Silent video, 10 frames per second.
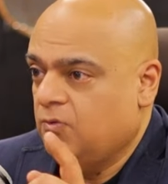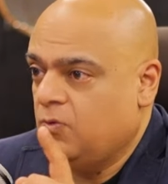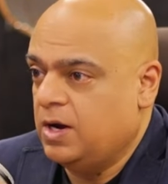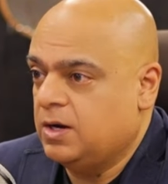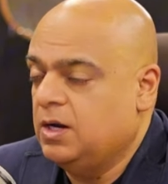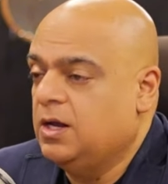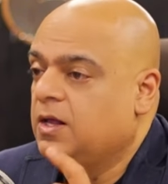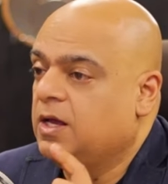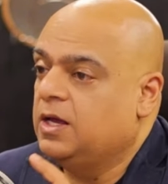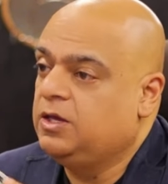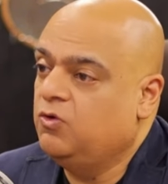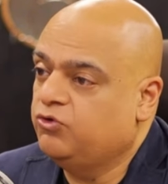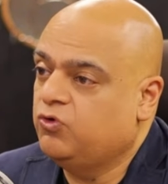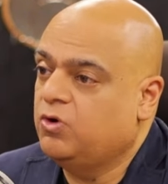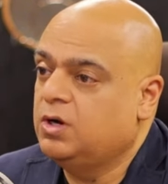One, you
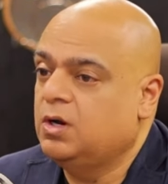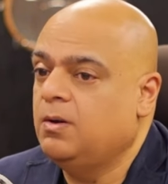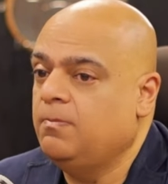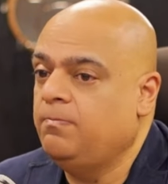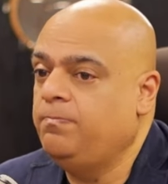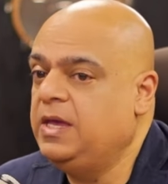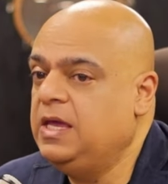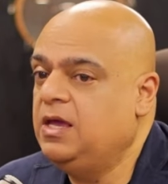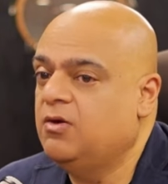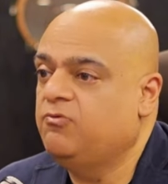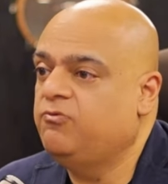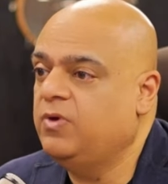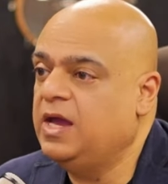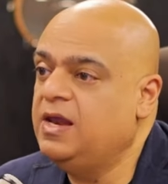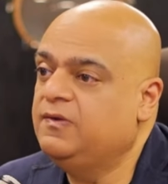should be
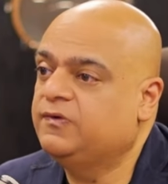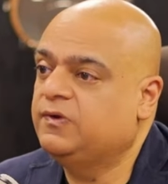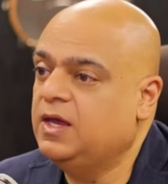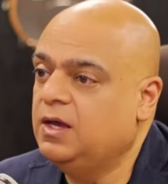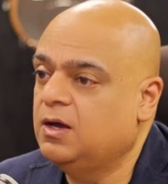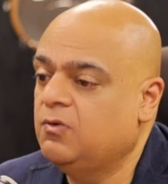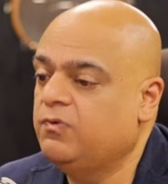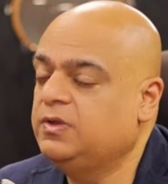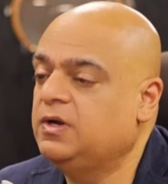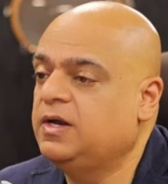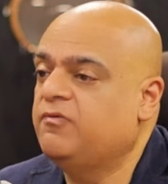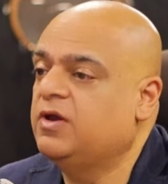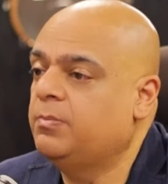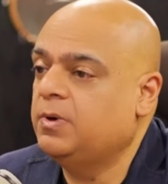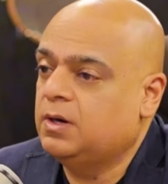in sync with the
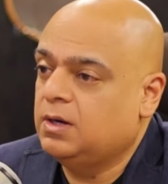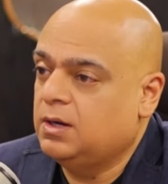developer.